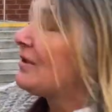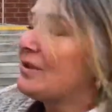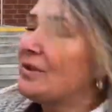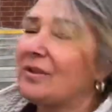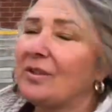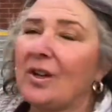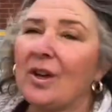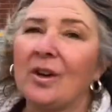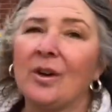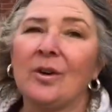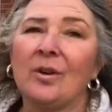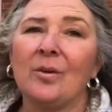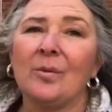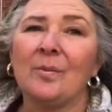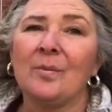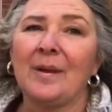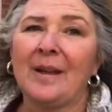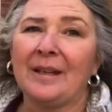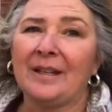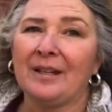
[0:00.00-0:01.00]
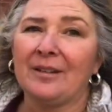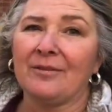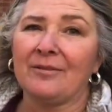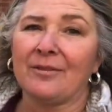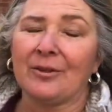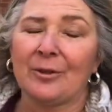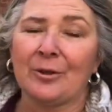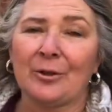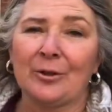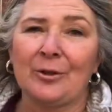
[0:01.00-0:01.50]
so many
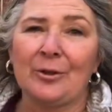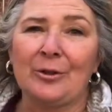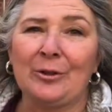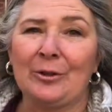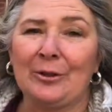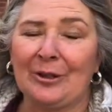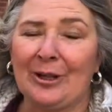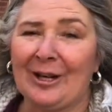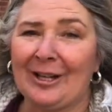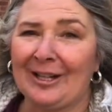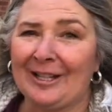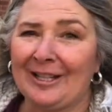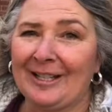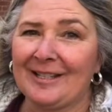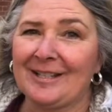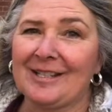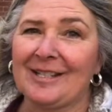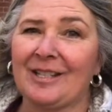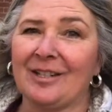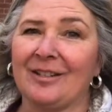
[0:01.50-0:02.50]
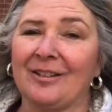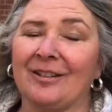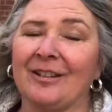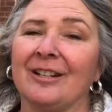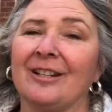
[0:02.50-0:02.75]
vertical lines here.